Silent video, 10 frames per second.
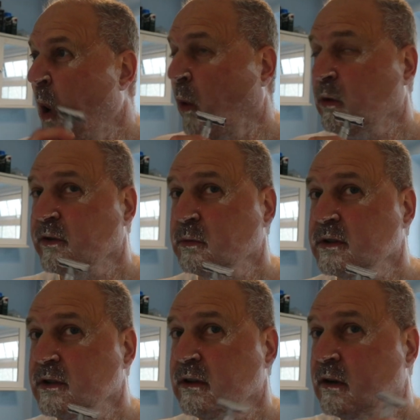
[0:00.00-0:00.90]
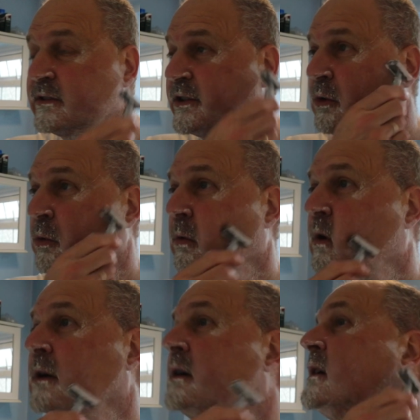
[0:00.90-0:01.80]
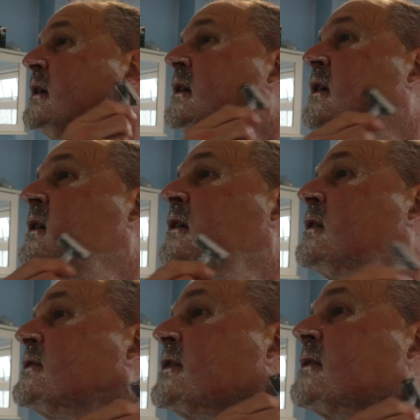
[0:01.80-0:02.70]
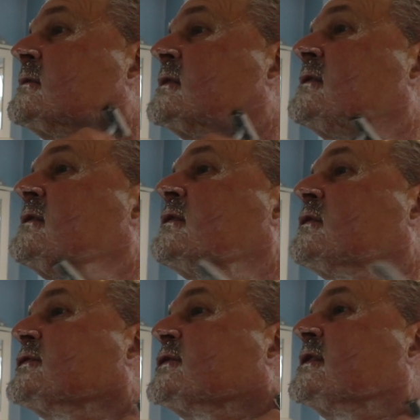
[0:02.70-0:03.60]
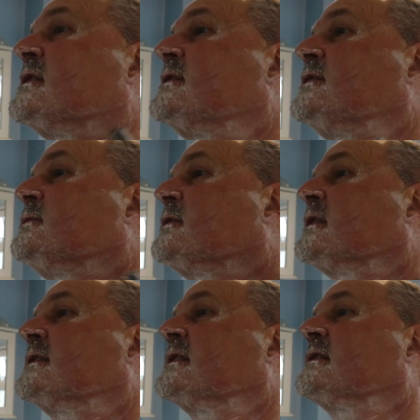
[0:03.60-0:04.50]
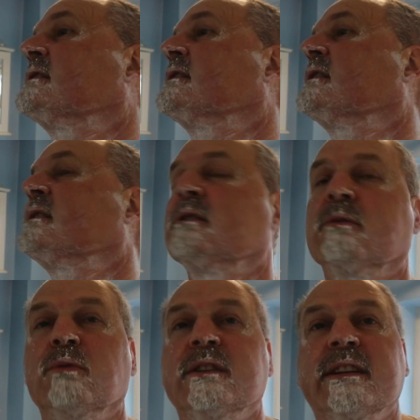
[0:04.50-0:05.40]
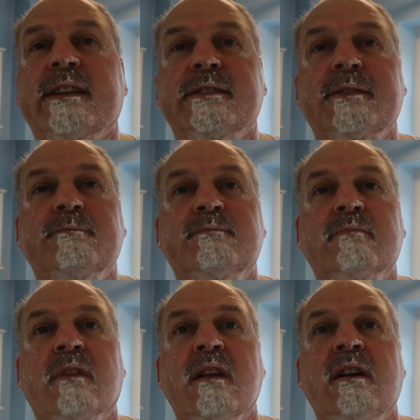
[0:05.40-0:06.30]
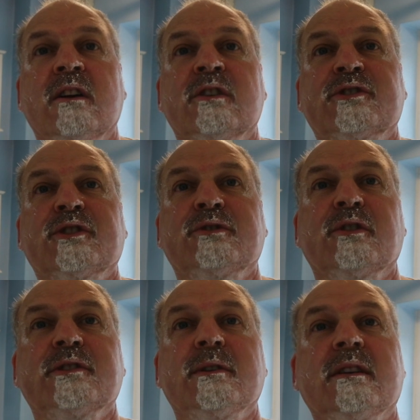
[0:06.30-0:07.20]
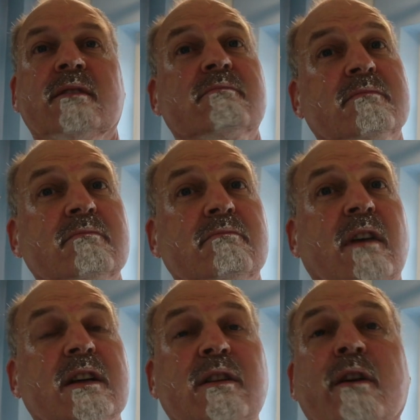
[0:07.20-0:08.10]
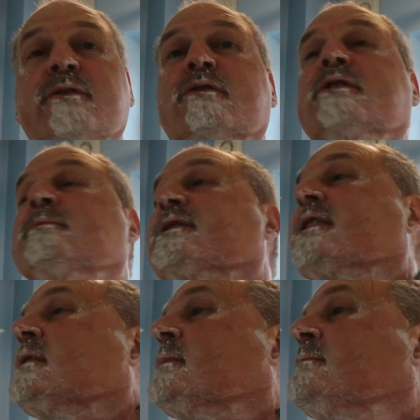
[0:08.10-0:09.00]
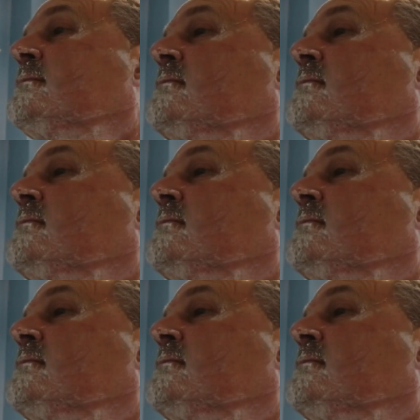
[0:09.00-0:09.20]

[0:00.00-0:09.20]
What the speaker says: or if I want to do it live at all. So I'm going to ask you guys out there, what do you think? Should I do it a live Christmas demo?